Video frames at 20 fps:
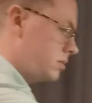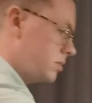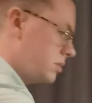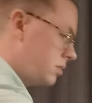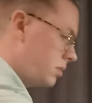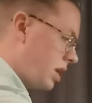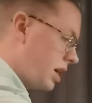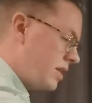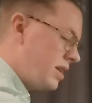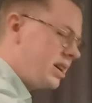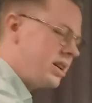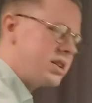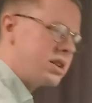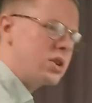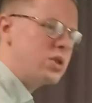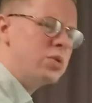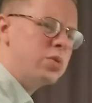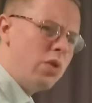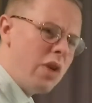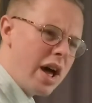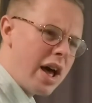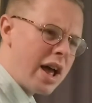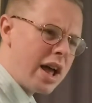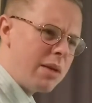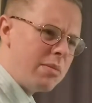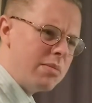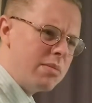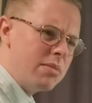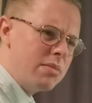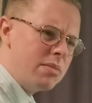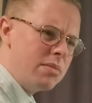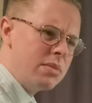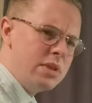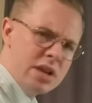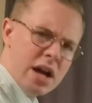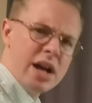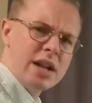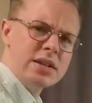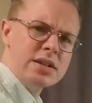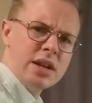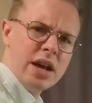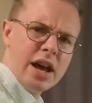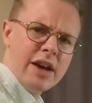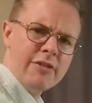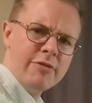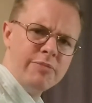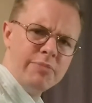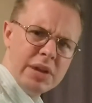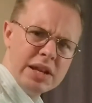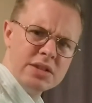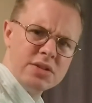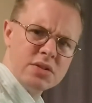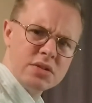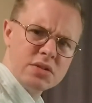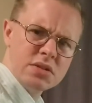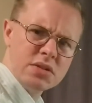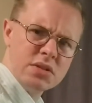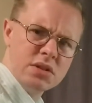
I think it's a crime not to have pencils.